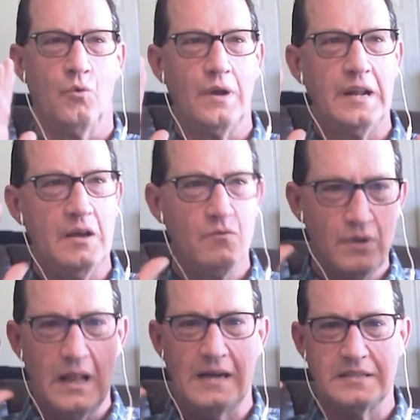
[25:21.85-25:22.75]
So when
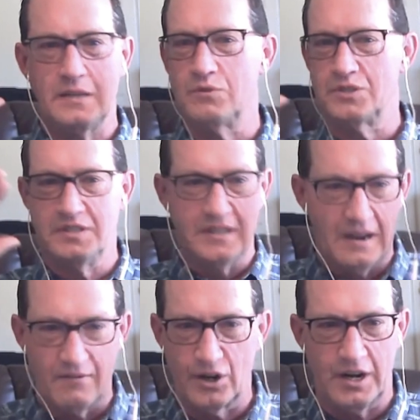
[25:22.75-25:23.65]
he realized he was
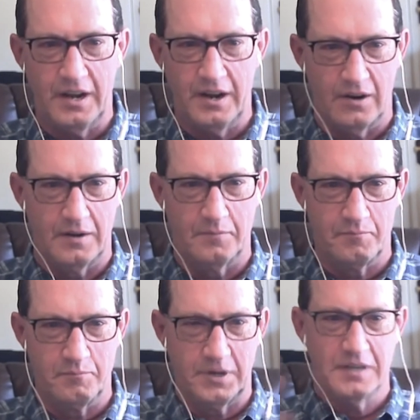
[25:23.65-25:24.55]
never going to hear
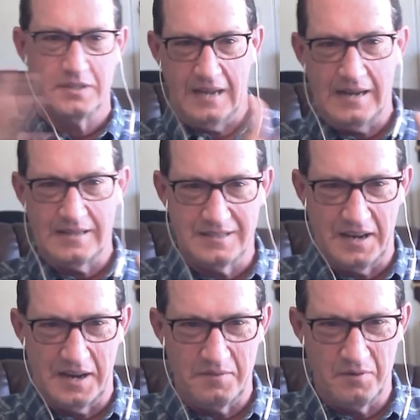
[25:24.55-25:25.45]
it, because
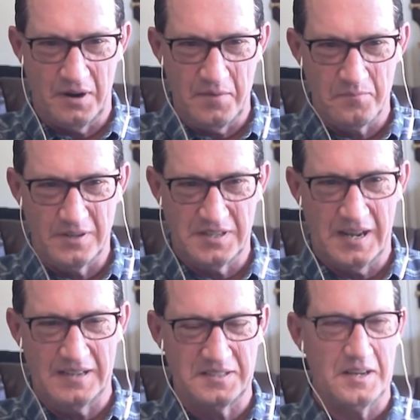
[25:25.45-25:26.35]
dad's dead, right?
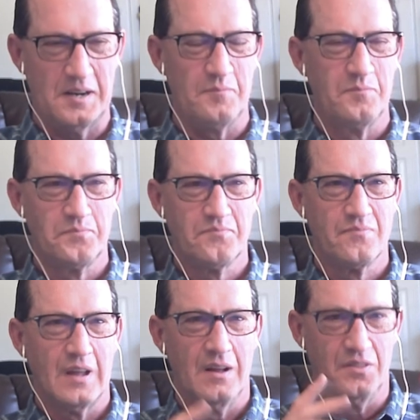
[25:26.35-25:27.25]
His dad is dead.
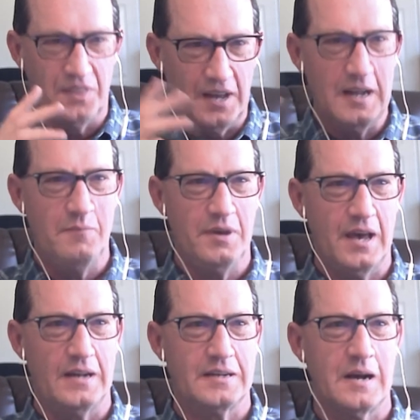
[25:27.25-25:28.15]
Then he
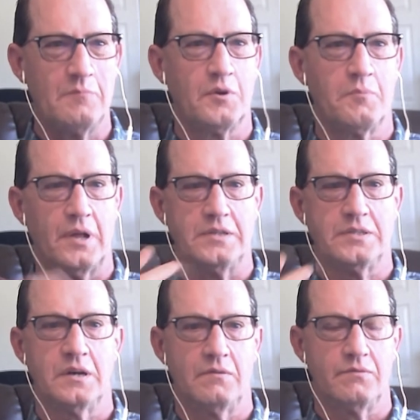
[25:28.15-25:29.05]
began to come to a
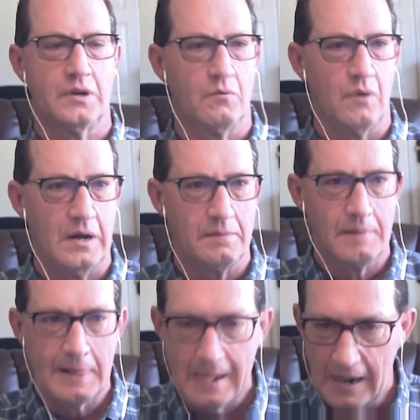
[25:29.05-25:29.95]
place of, you know
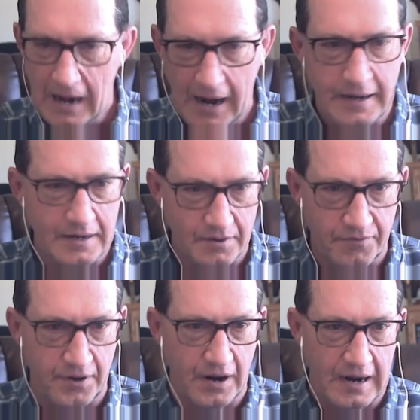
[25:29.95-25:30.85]
what? I
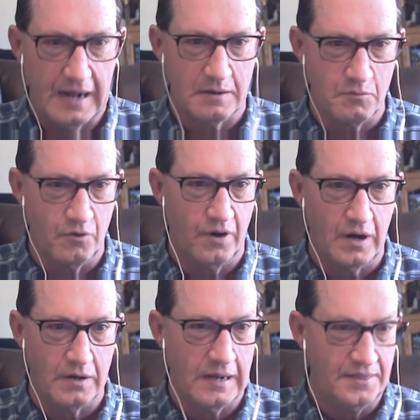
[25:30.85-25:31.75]
need to figure out how to
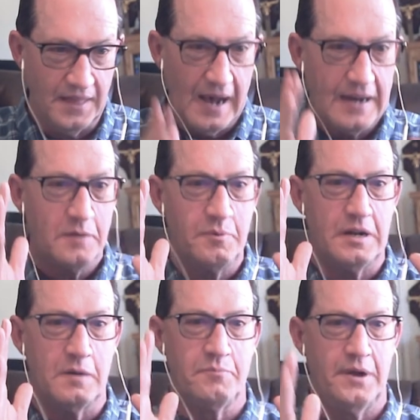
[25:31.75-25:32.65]
move on. And that
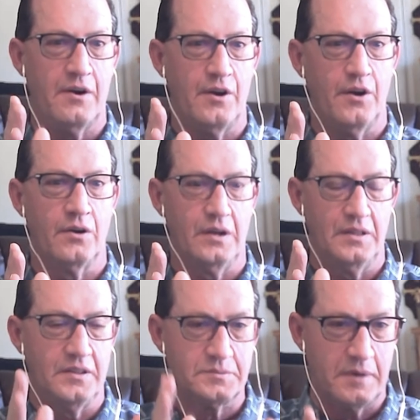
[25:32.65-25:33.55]
had been a
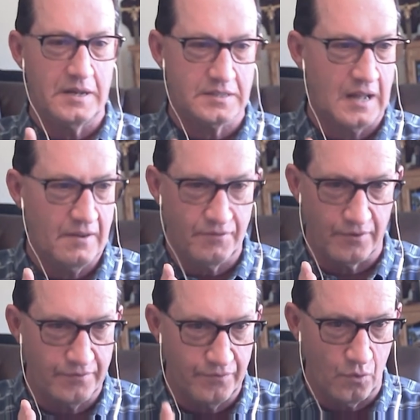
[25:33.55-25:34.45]
barrier in this man's
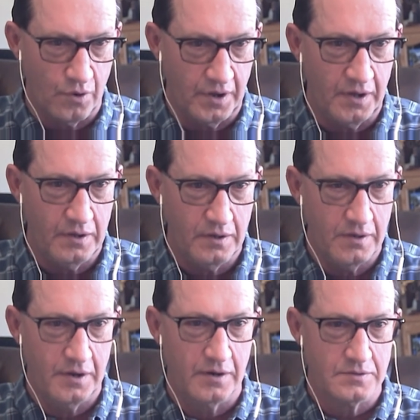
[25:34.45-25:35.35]
life for
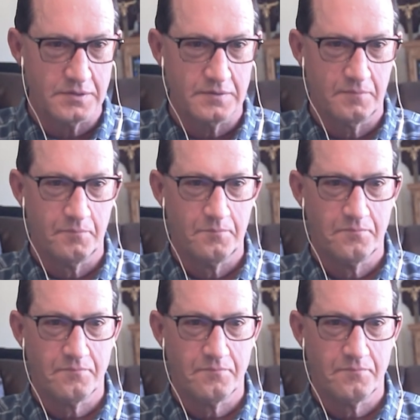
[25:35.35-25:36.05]
forty years.